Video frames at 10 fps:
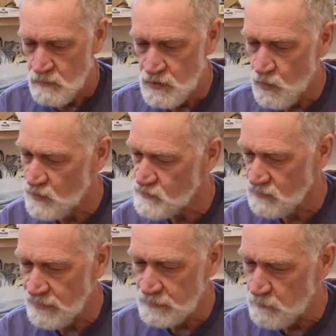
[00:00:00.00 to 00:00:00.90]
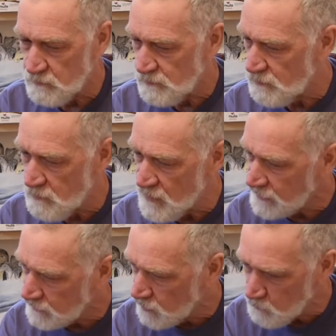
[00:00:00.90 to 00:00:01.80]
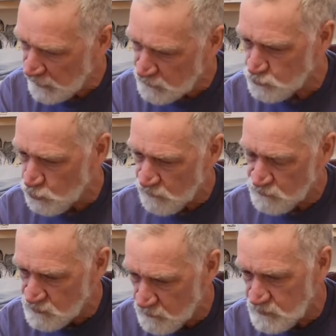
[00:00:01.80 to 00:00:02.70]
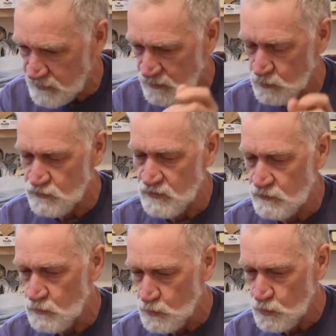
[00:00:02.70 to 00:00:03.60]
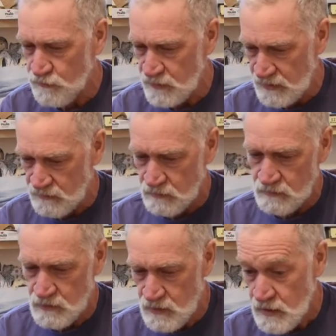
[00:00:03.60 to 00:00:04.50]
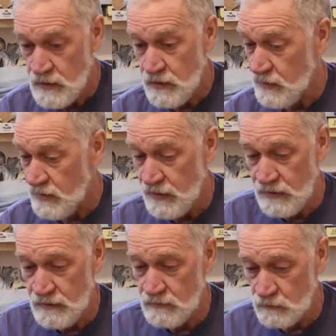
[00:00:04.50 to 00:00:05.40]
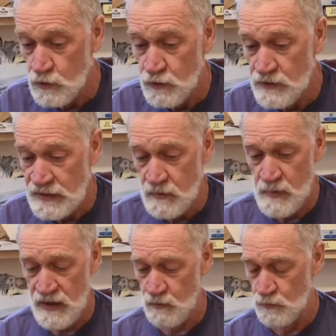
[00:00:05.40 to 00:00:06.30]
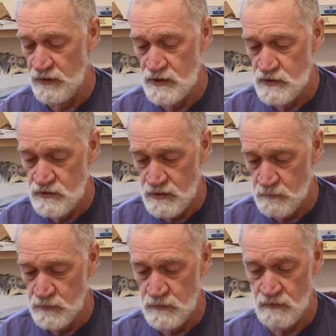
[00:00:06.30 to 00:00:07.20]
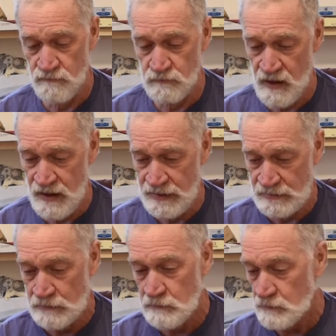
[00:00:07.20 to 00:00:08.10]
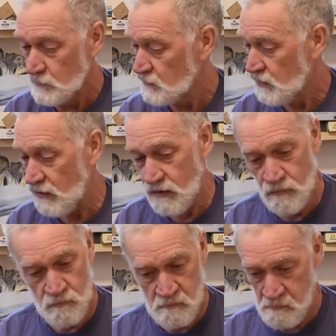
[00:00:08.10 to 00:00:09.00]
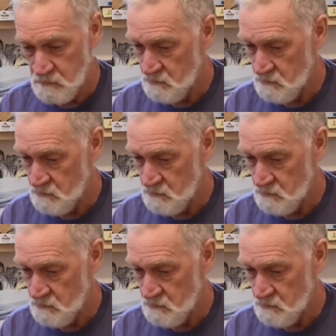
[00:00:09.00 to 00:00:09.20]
and it wasn't like making a picture of something. It was just moving and and learning about relationships of line, um,